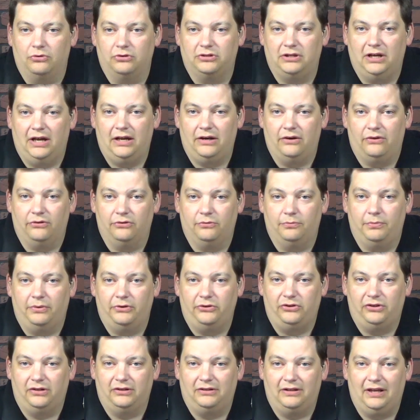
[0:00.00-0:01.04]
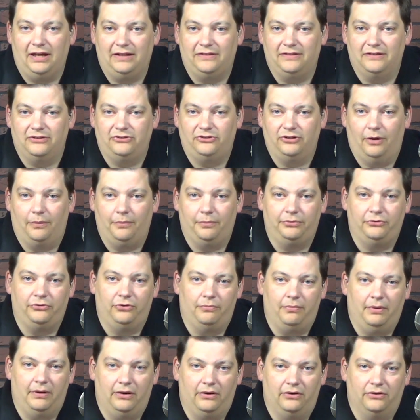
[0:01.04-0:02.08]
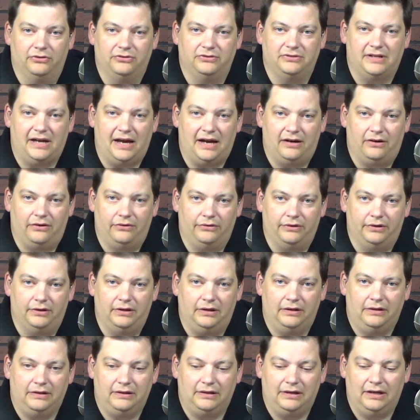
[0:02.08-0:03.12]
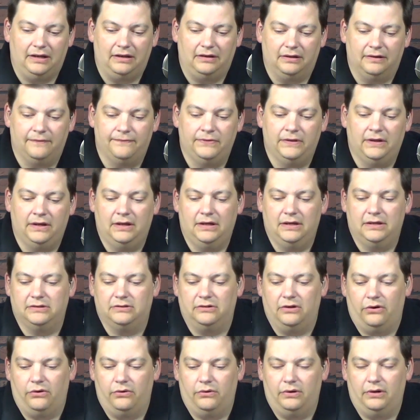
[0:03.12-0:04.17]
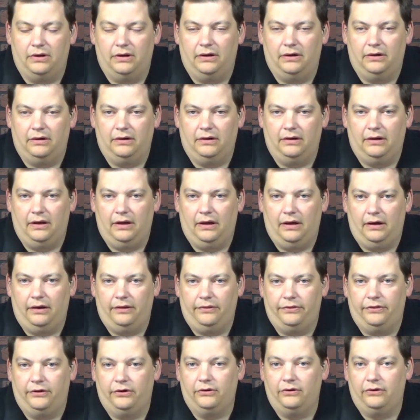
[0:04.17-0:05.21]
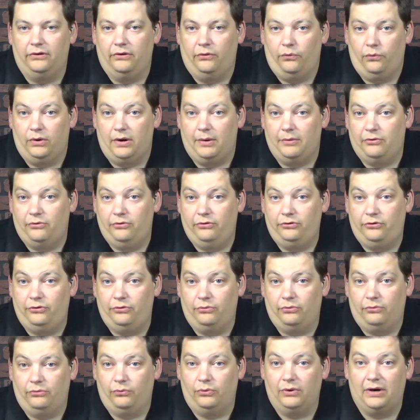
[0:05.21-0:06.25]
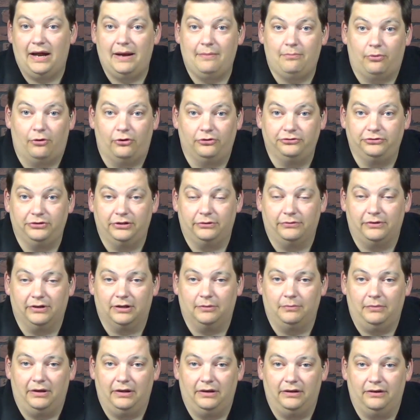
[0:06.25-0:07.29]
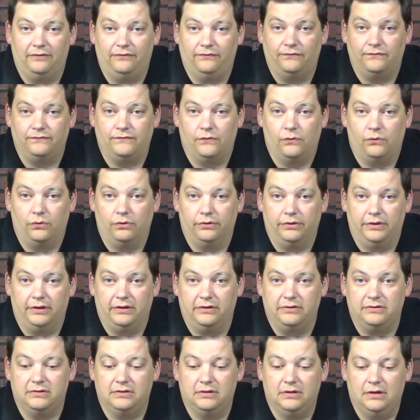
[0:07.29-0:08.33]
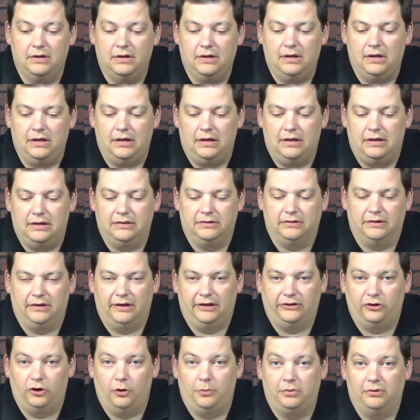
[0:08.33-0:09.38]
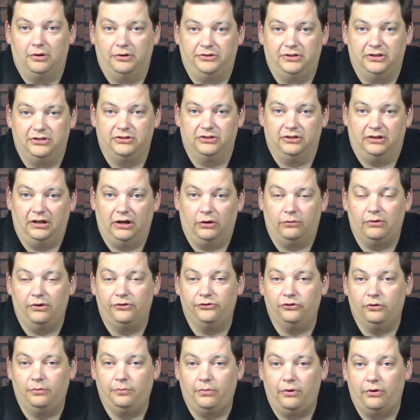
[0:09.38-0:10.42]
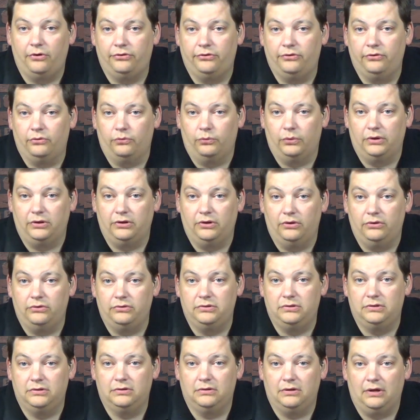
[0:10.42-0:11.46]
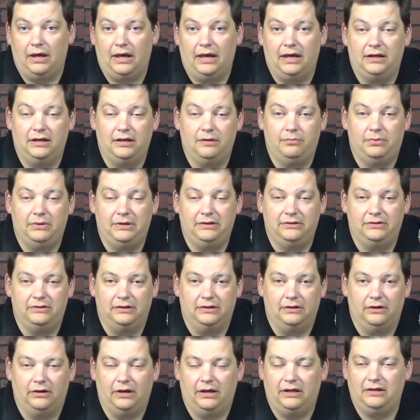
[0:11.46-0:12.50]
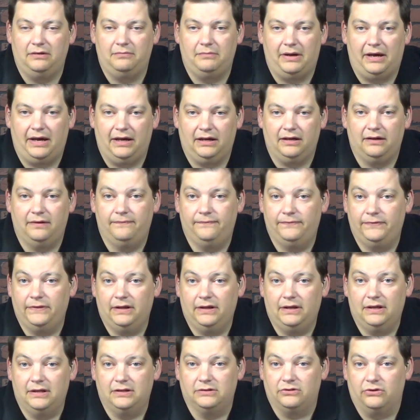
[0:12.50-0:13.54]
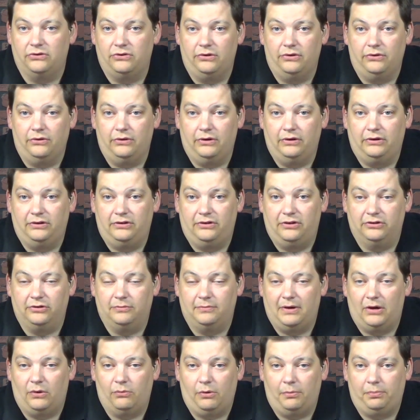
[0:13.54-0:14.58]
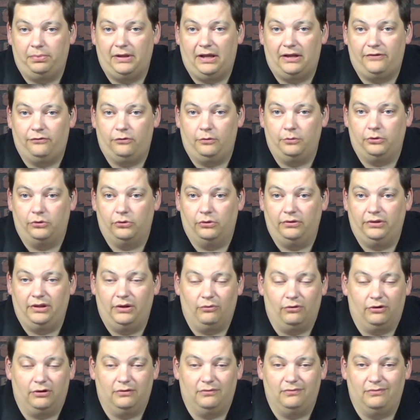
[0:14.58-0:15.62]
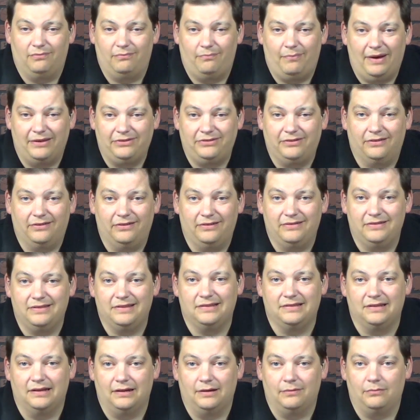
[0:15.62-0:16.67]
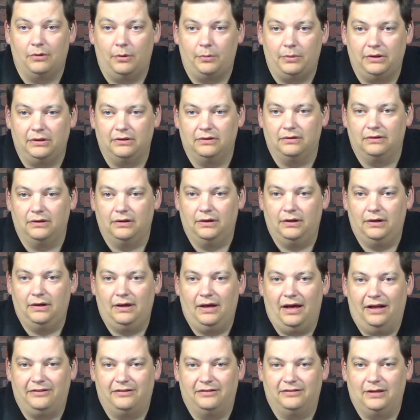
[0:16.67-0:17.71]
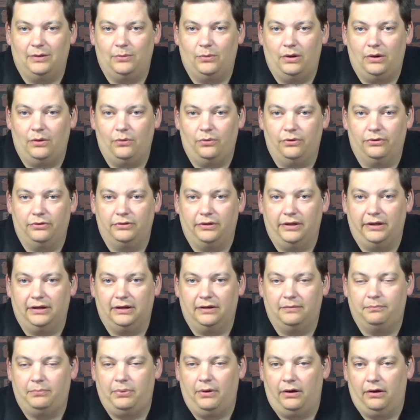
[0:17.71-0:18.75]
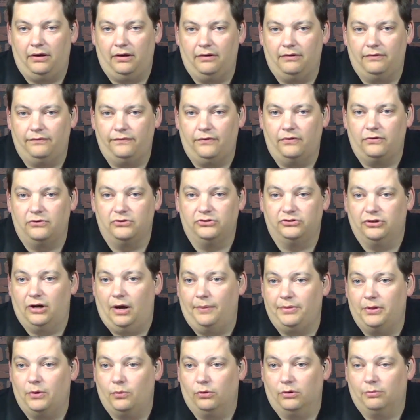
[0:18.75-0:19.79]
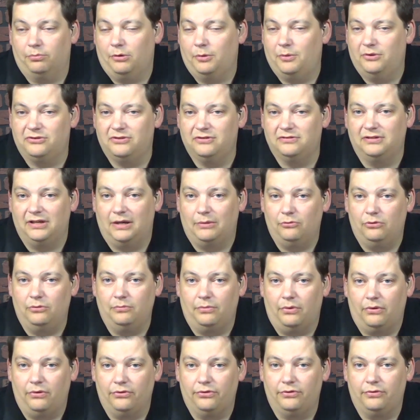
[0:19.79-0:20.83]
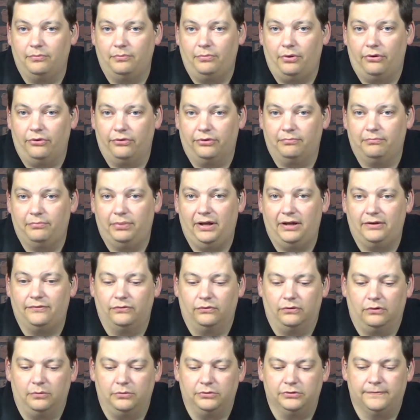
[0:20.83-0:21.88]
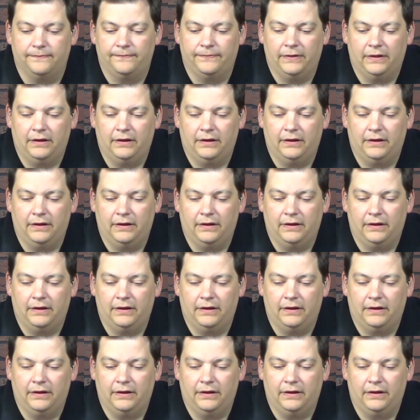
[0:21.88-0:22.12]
channels, but you could take the jump to better sound in the end. So what I personally recommend for this is Adobe Audition. It runs on both Windows and a PC and a Mac. So it doesn't matter what platform you're on. They work basically the same. I mean, it's the same way with like Photoshop. They work pretty much the same on both platforms.